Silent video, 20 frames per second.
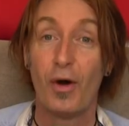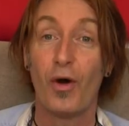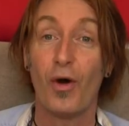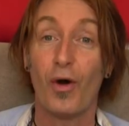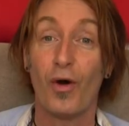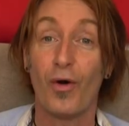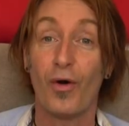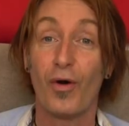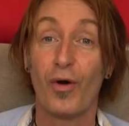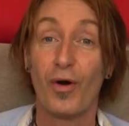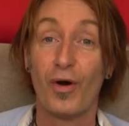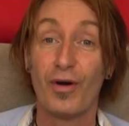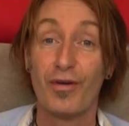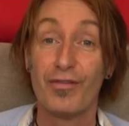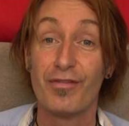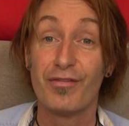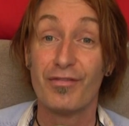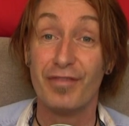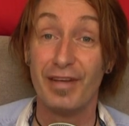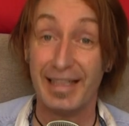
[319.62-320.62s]
or
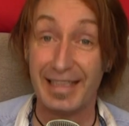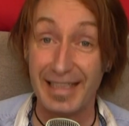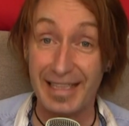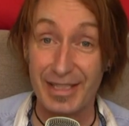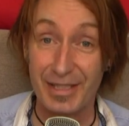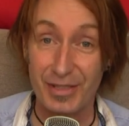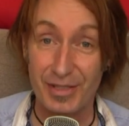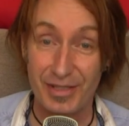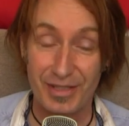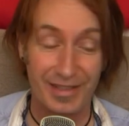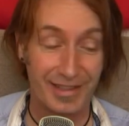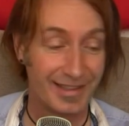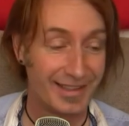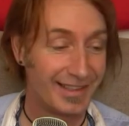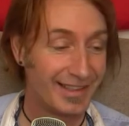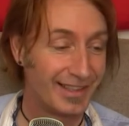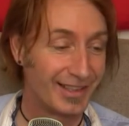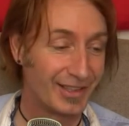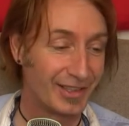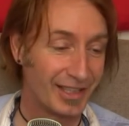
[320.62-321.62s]
Feliz.
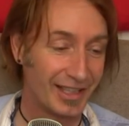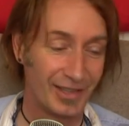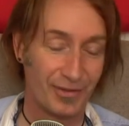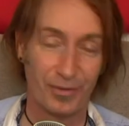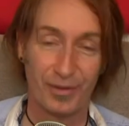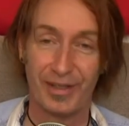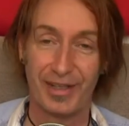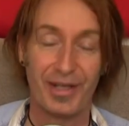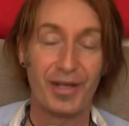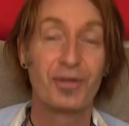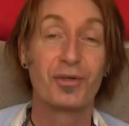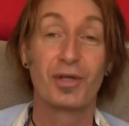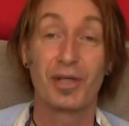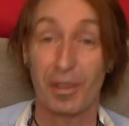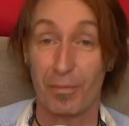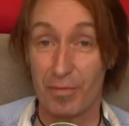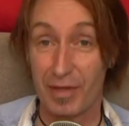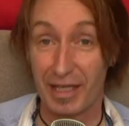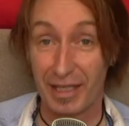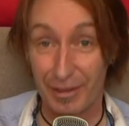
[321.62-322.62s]
Okay, well, okay,
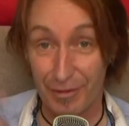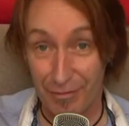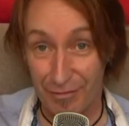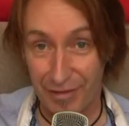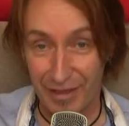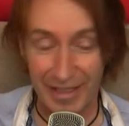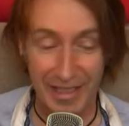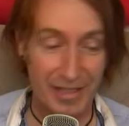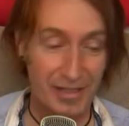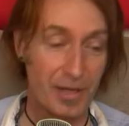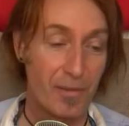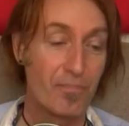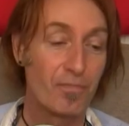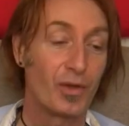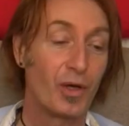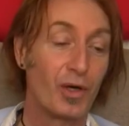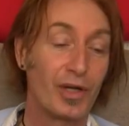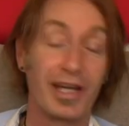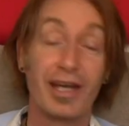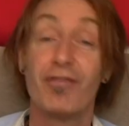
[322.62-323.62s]
I'm thinking of Felix.
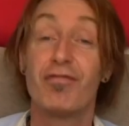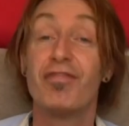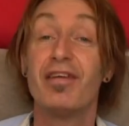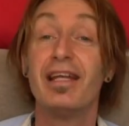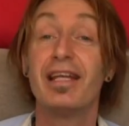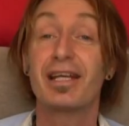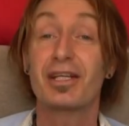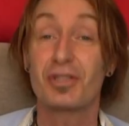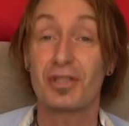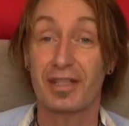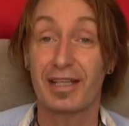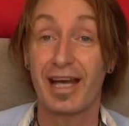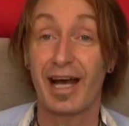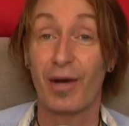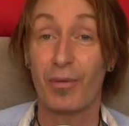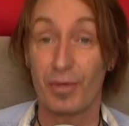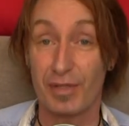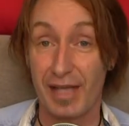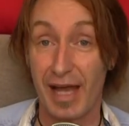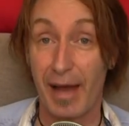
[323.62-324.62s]
Okay, Felix the
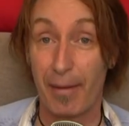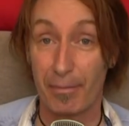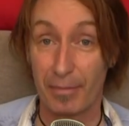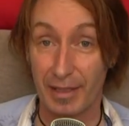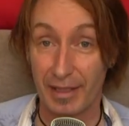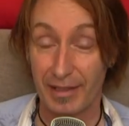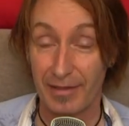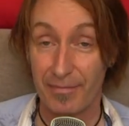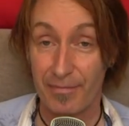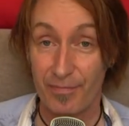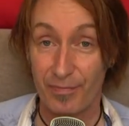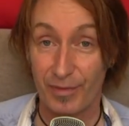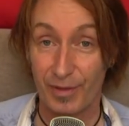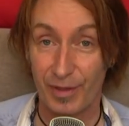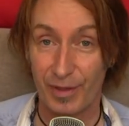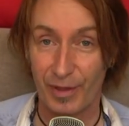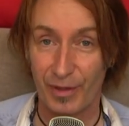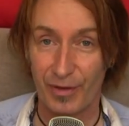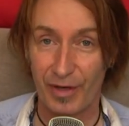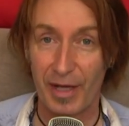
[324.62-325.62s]
cat was happy, all